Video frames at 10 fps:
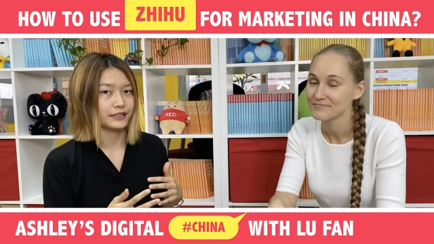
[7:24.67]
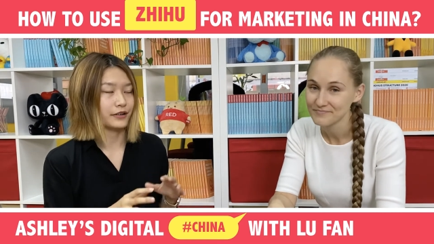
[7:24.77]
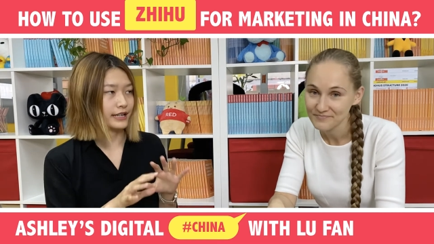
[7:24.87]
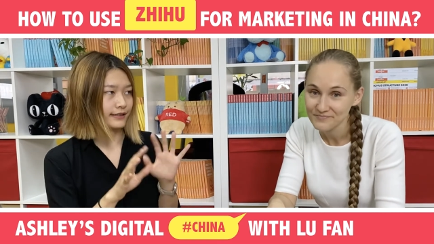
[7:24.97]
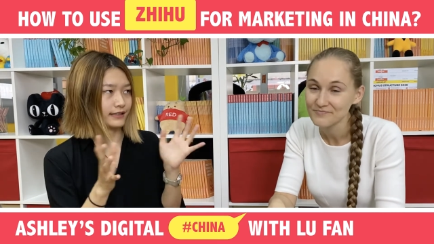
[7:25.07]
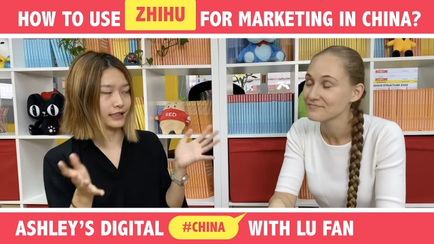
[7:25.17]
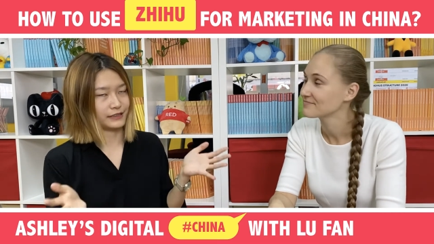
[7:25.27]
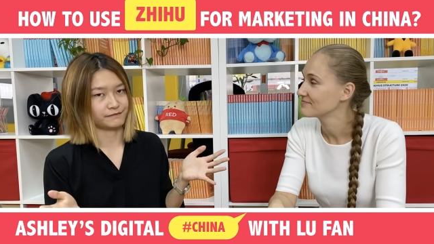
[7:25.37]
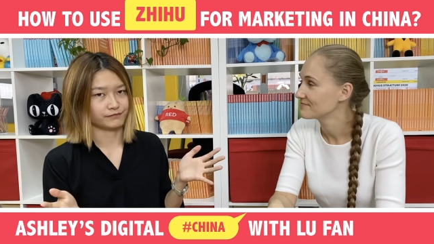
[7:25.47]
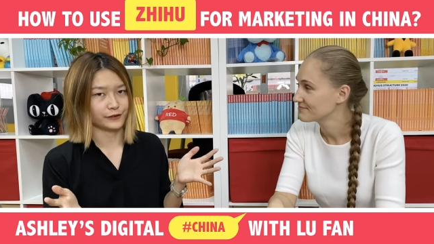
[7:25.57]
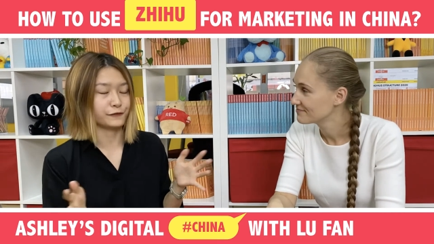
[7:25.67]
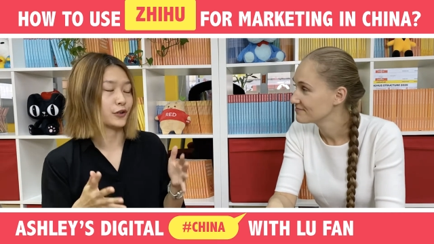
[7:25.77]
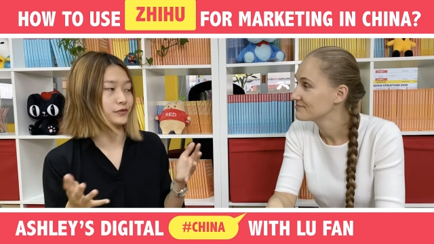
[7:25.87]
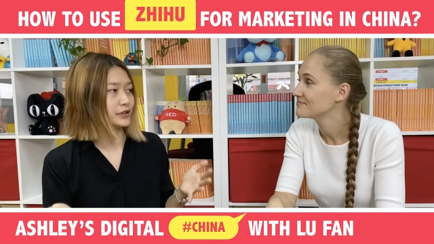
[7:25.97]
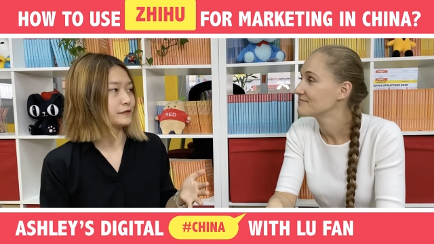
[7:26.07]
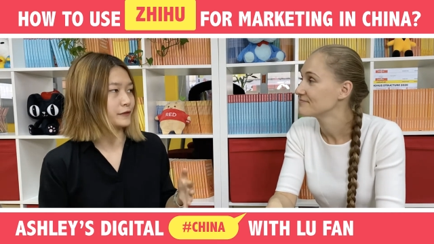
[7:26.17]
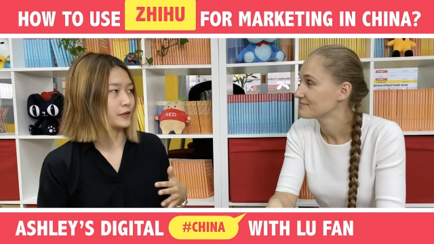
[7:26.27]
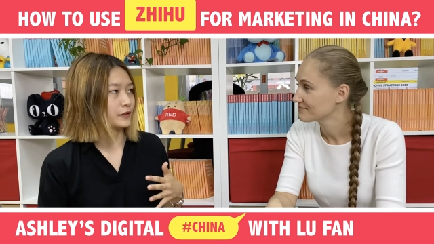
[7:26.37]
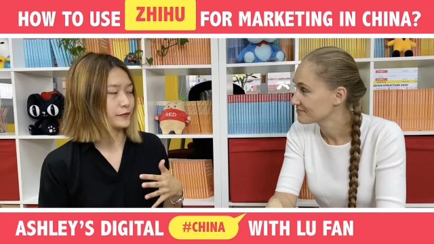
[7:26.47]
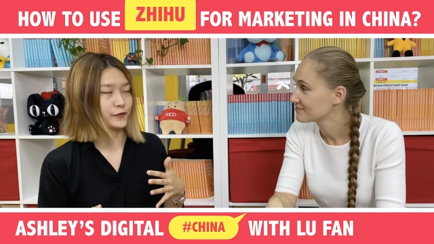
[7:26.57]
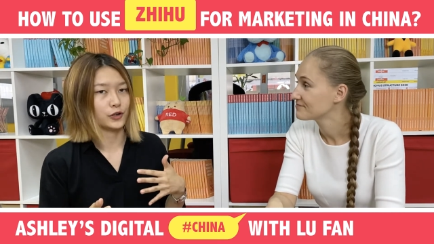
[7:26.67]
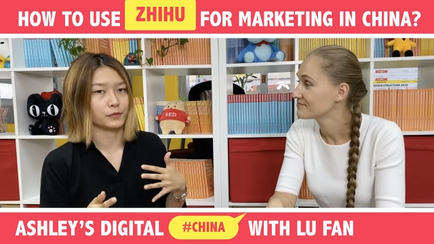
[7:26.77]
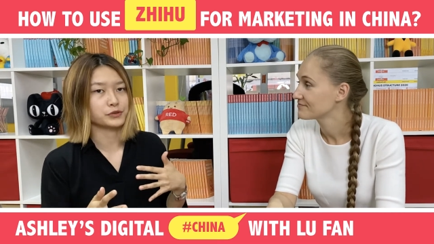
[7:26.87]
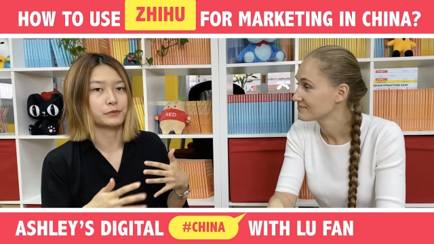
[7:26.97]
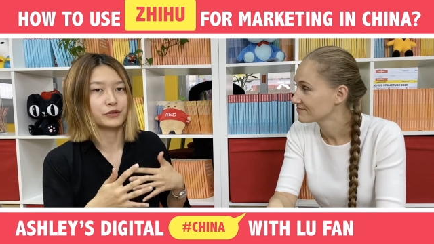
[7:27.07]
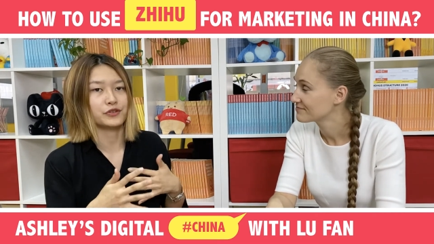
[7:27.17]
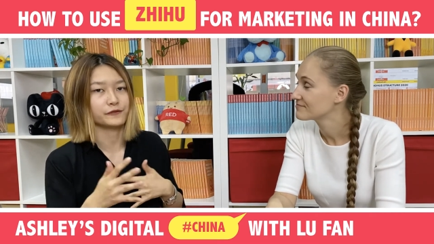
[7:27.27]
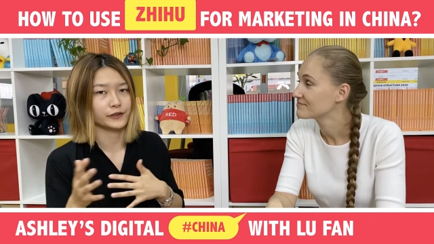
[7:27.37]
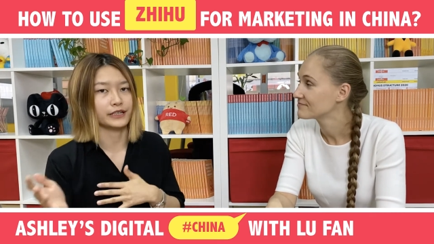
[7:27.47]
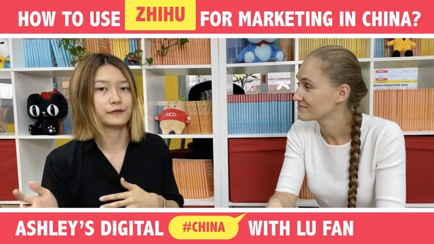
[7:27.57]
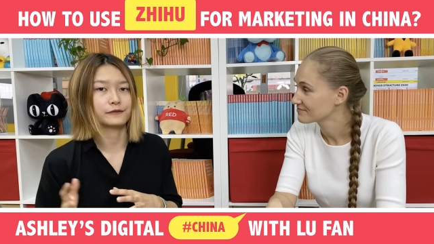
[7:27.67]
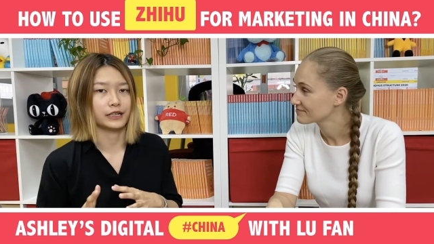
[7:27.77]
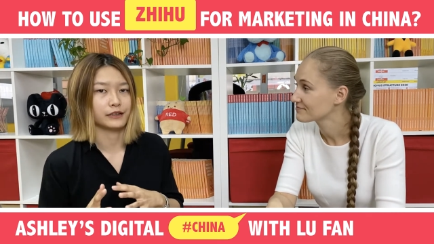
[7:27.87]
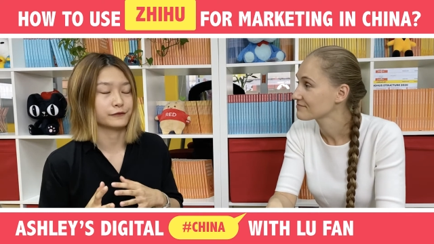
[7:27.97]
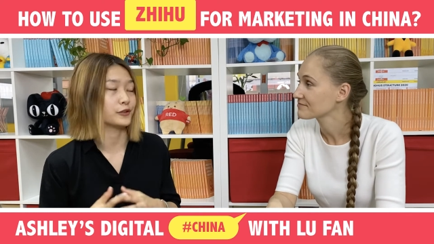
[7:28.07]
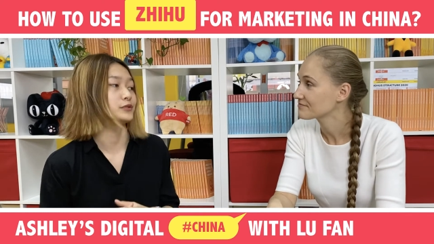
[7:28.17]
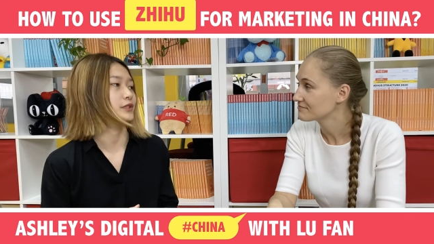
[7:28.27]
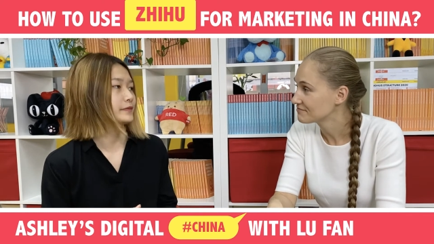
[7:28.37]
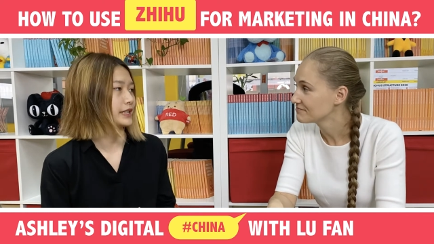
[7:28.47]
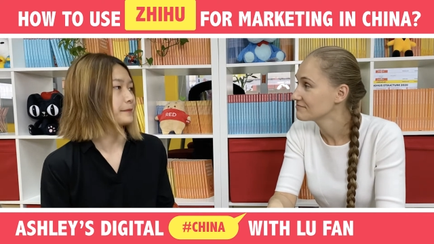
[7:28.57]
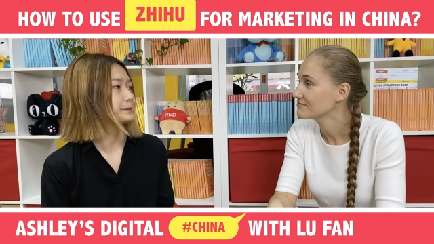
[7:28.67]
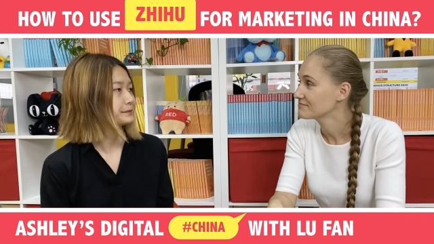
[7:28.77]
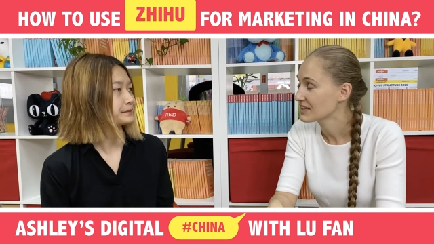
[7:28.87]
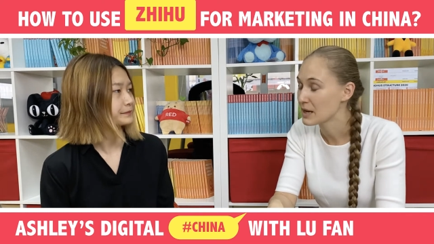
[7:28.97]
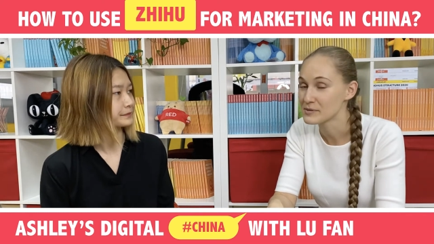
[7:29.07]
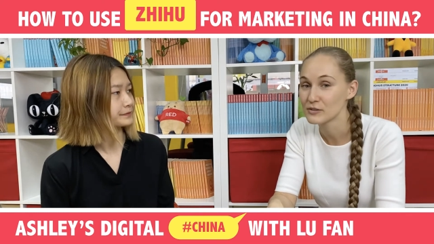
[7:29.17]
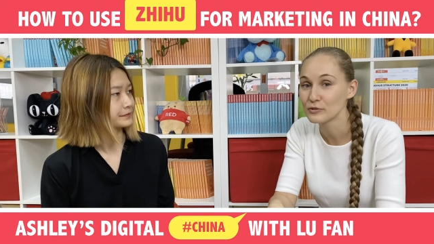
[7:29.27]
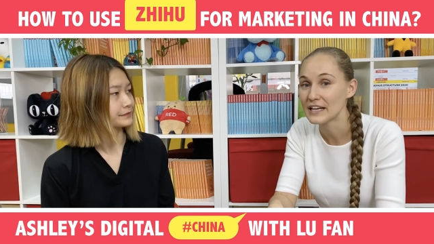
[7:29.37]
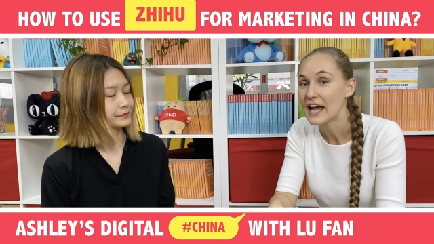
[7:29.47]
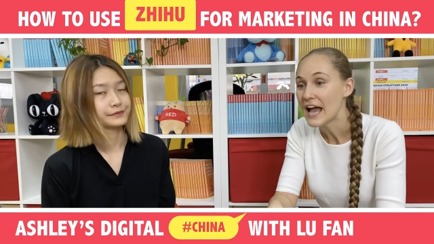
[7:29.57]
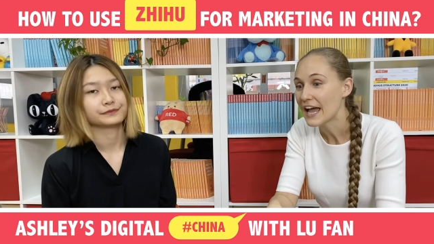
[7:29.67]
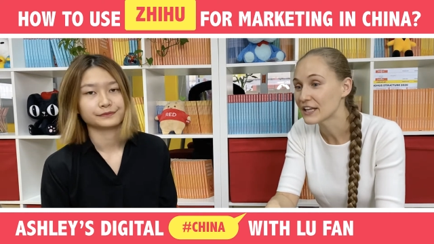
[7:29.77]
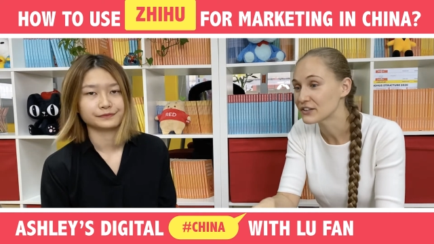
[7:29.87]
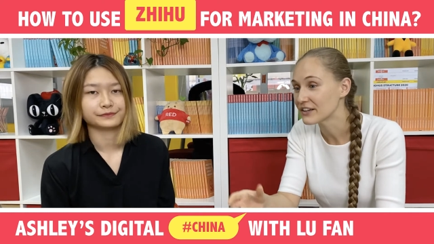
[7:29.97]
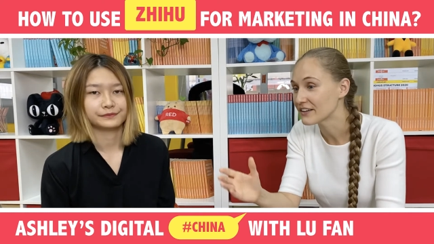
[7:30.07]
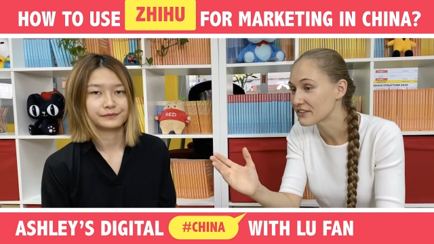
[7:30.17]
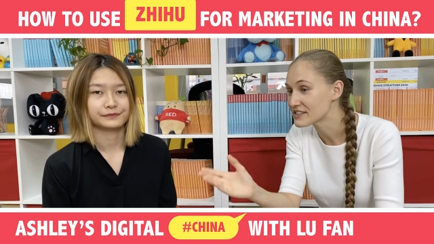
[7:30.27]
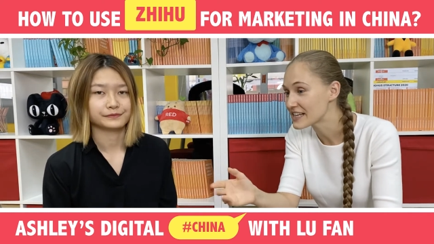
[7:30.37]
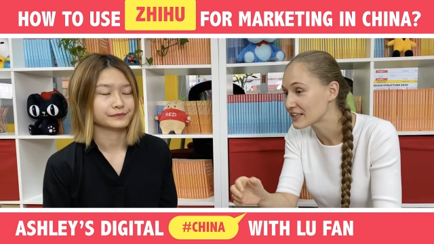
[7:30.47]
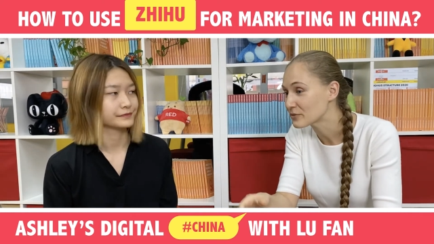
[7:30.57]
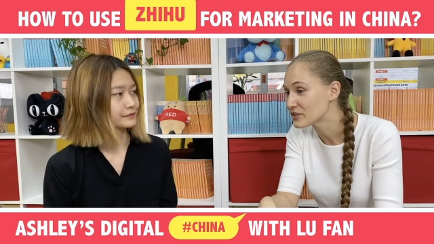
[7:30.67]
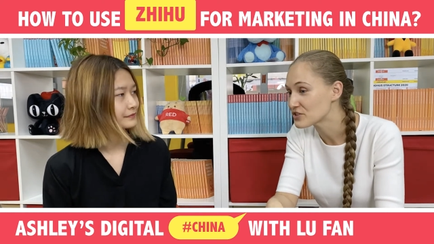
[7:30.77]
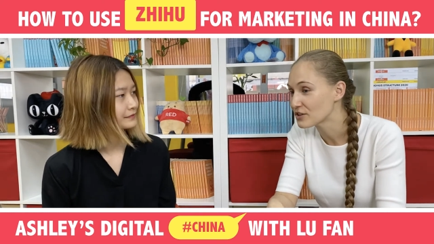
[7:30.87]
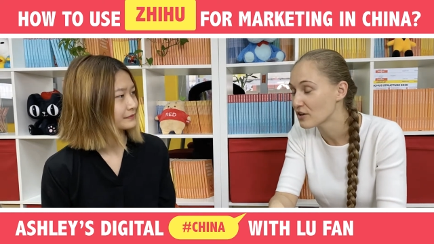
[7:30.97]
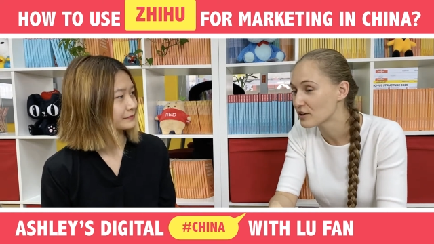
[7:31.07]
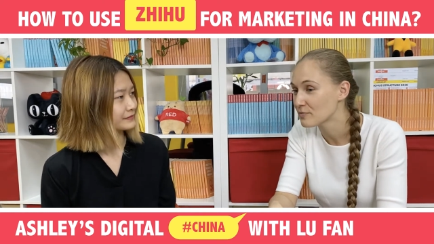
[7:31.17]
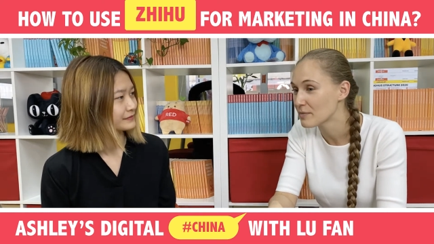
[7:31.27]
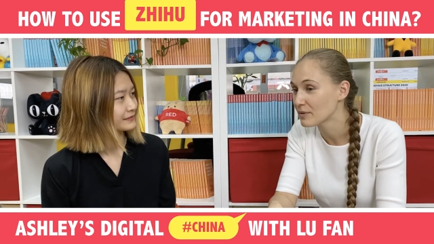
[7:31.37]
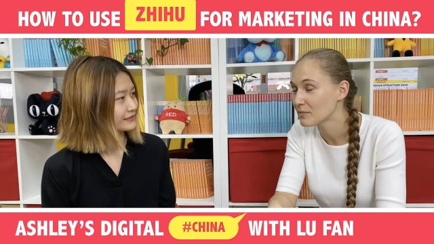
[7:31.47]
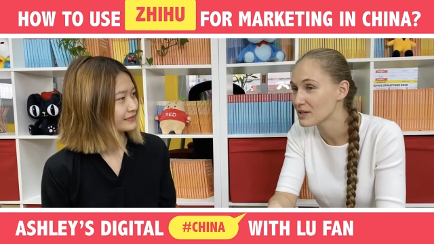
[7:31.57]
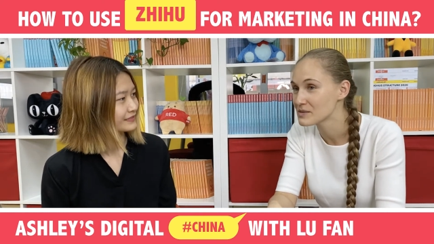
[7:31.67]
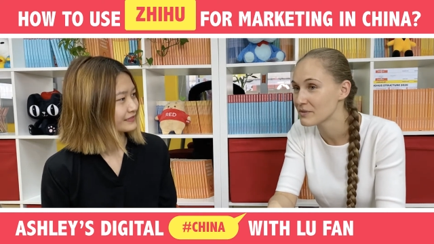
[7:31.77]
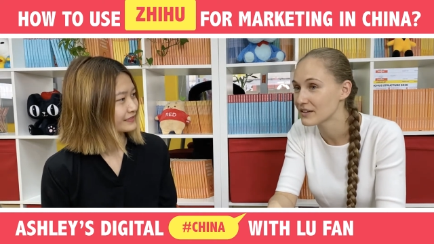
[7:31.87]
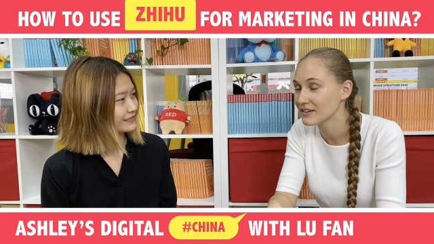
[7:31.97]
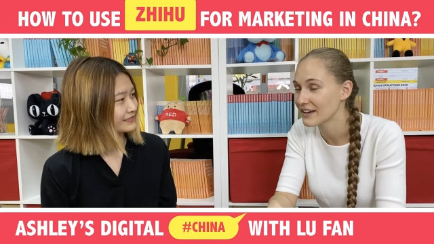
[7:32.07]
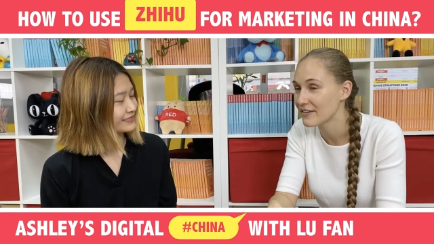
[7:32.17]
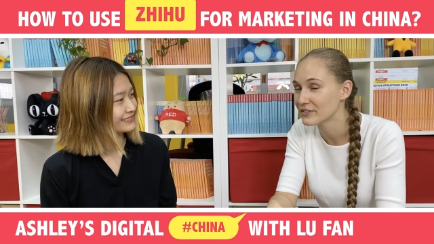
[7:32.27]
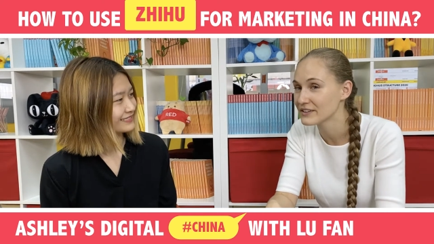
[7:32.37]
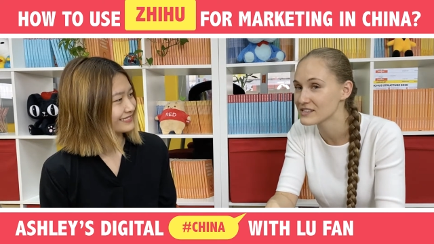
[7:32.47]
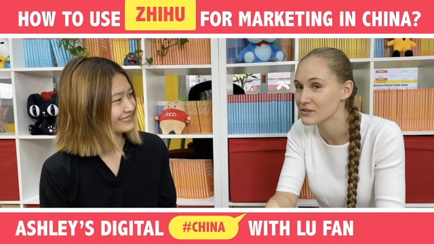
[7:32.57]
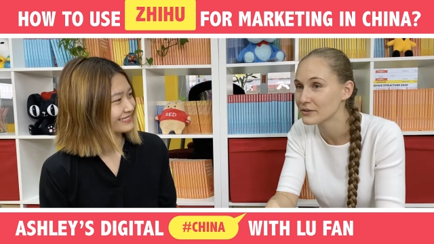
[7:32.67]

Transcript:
Speaker 1: So it's
Speaker 2: a forum for, for promotion for their uh, forum. Absolutely. And uh, the second question a lot of people must be having is